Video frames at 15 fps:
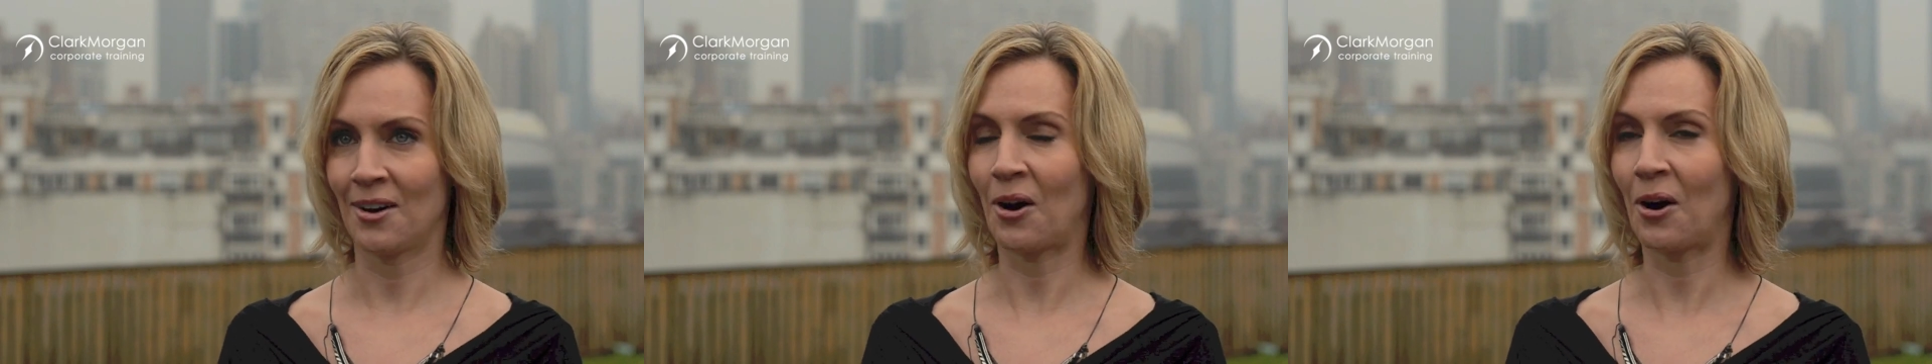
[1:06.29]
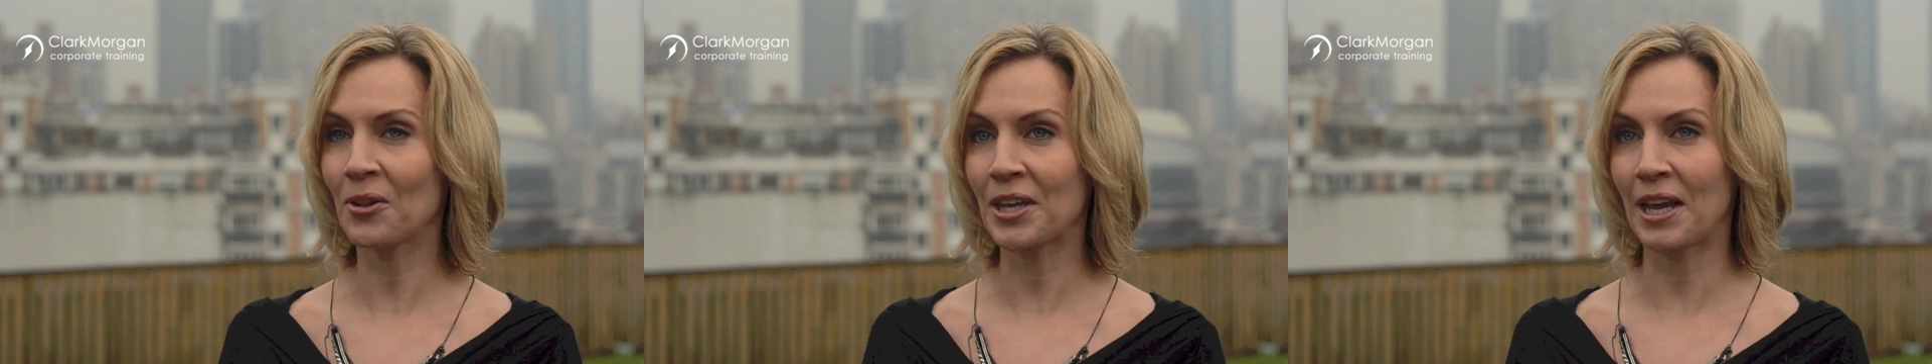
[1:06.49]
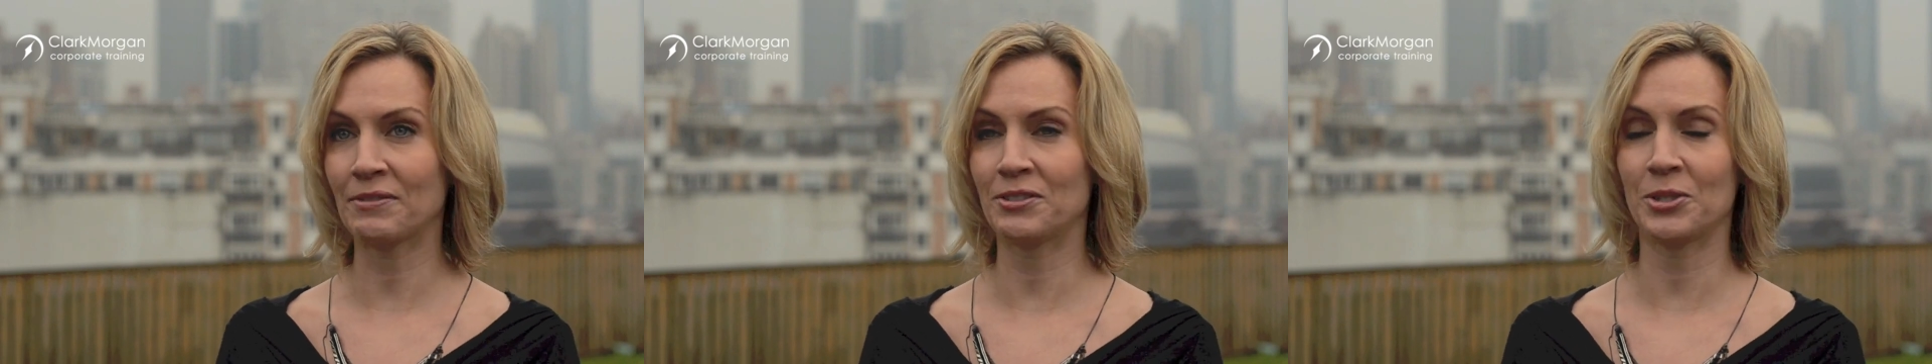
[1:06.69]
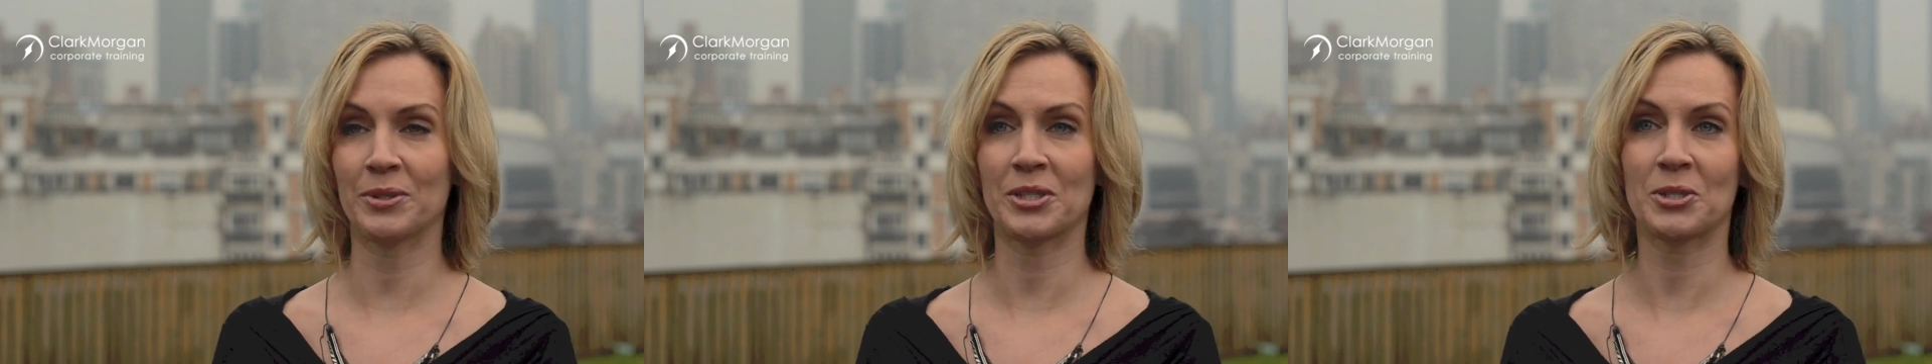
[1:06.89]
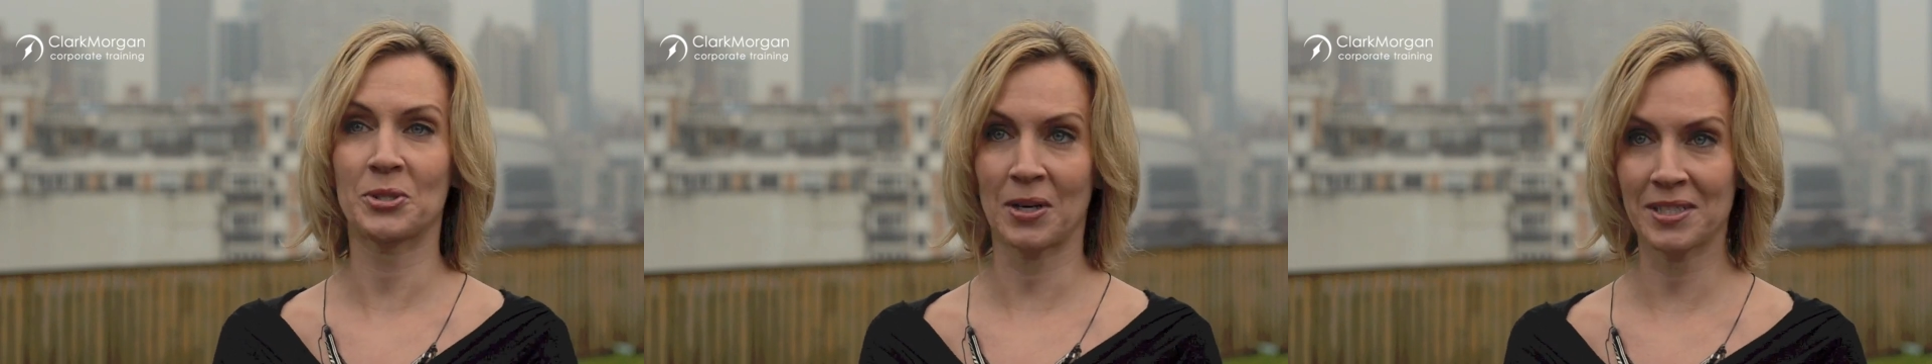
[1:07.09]
All they have to do
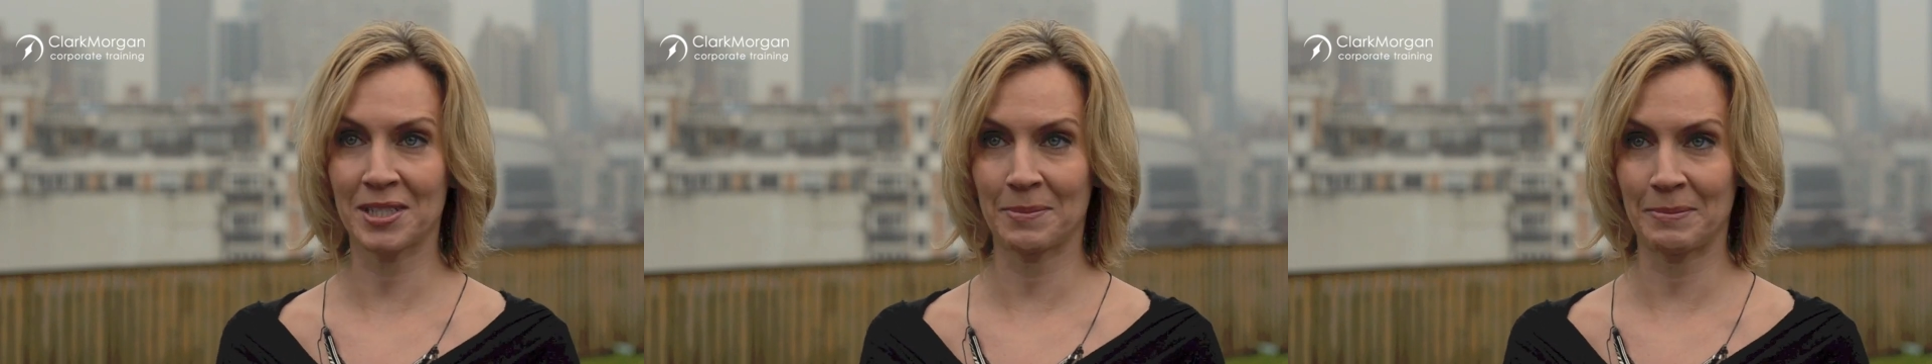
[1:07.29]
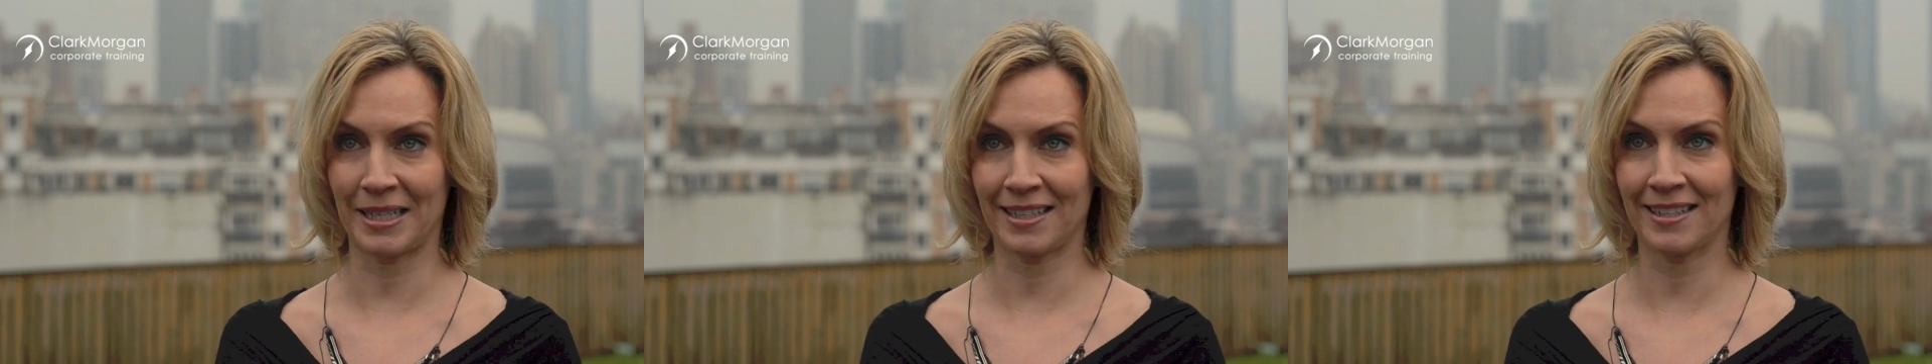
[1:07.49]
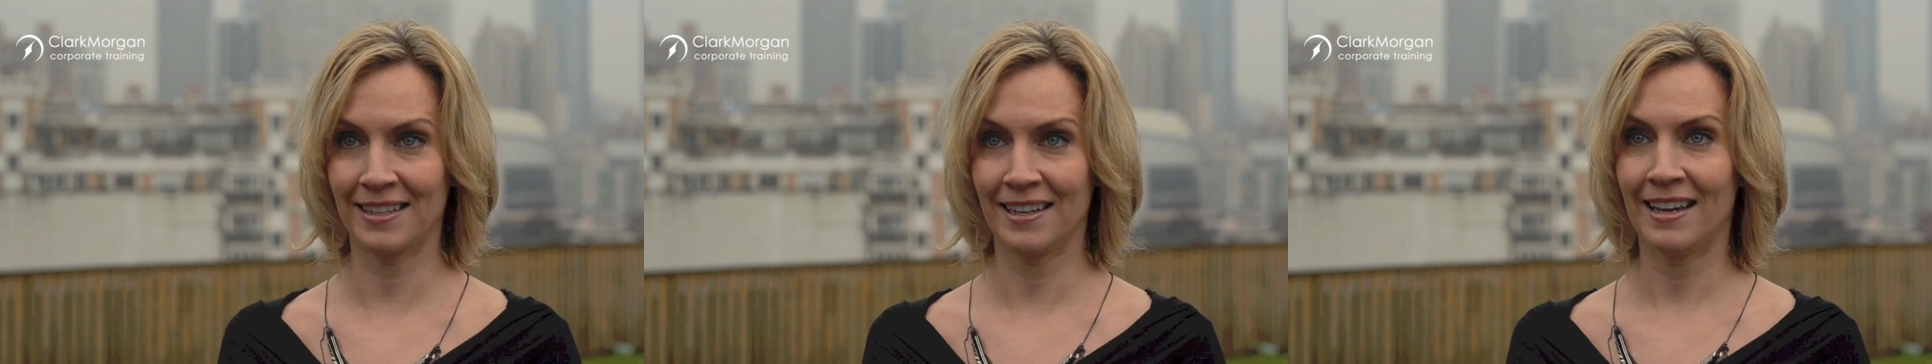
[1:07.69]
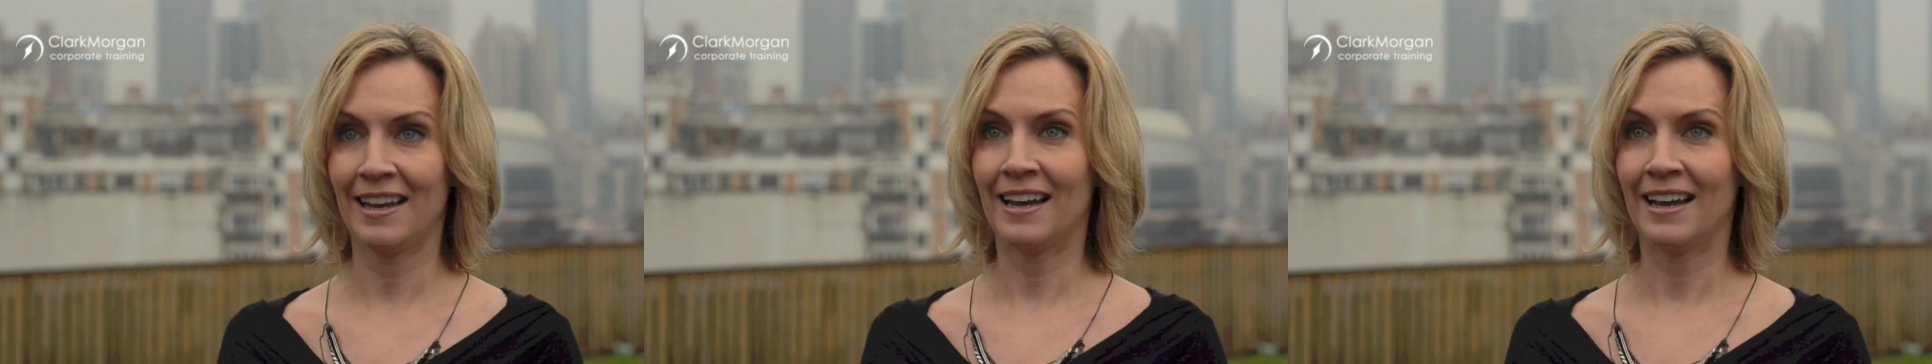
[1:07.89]
is trust me,